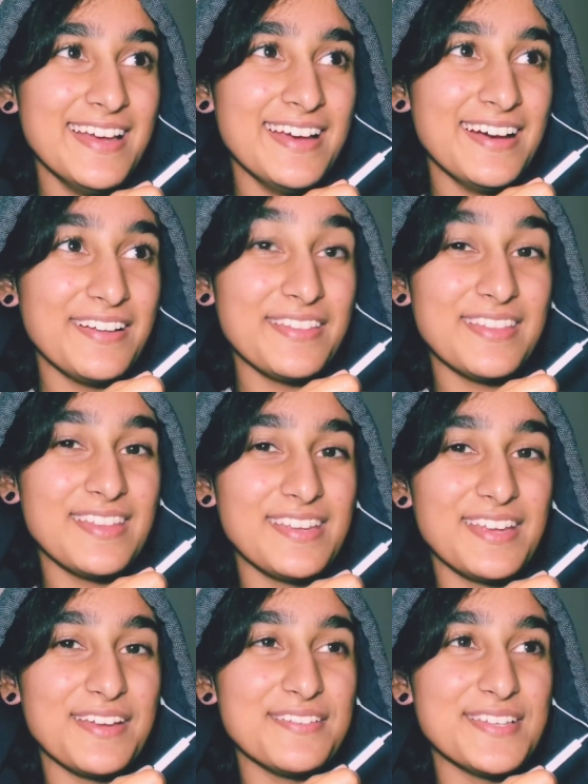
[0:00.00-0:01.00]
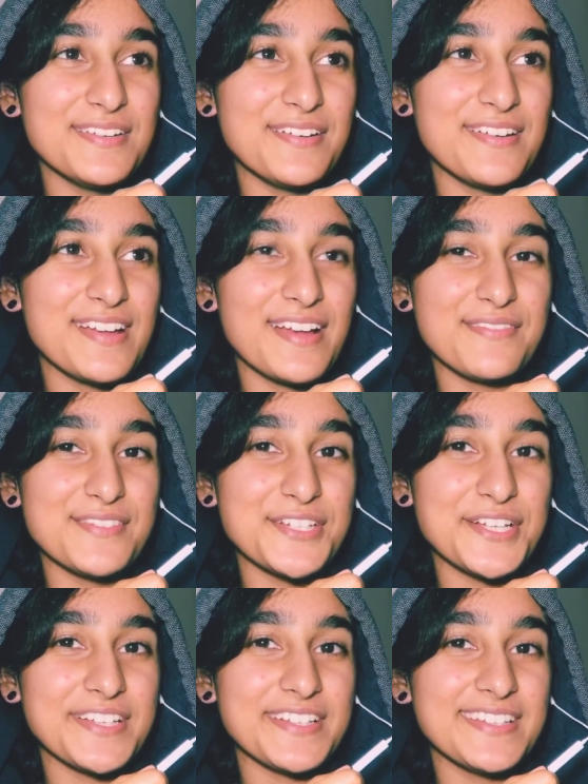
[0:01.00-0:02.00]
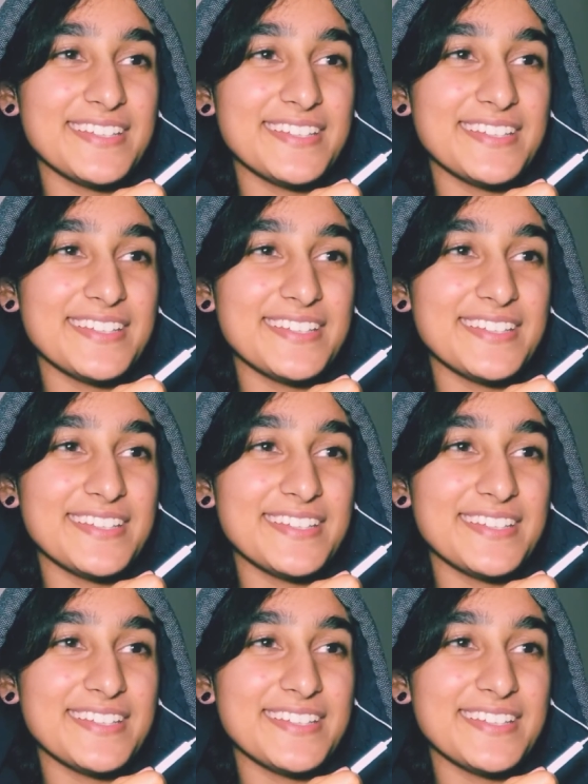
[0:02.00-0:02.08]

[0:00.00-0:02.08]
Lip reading: Other than KFC running out of chicken.